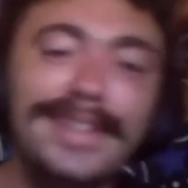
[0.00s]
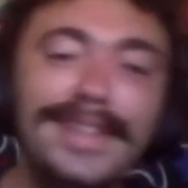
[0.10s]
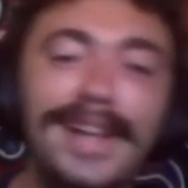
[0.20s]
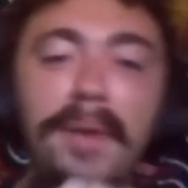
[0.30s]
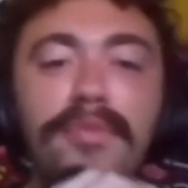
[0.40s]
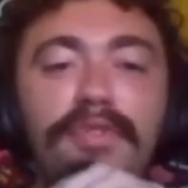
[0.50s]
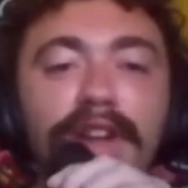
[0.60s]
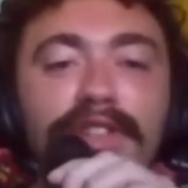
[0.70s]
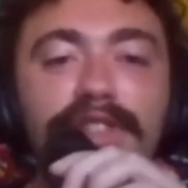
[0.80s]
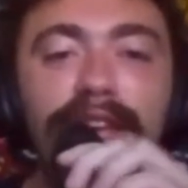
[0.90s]
I'm French
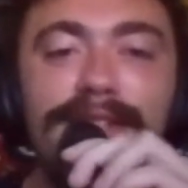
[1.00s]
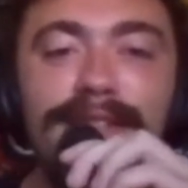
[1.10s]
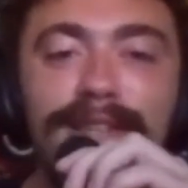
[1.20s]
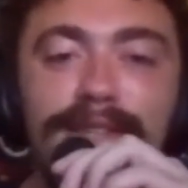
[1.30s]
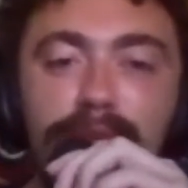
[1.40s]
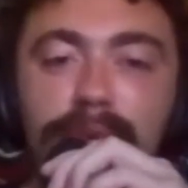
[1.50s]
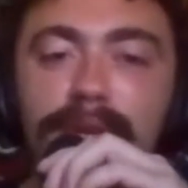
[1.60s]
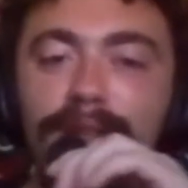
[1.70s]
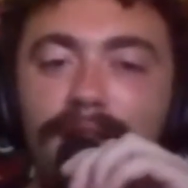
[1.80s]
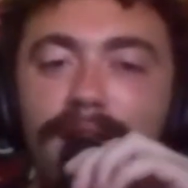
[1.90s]
kissing sweet
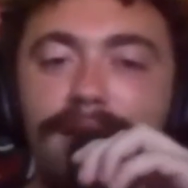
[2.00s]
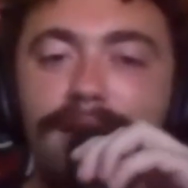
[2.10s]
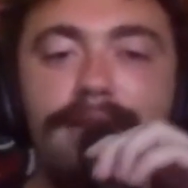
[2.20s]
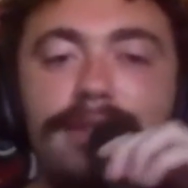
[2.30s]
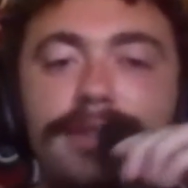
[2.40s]
ladies.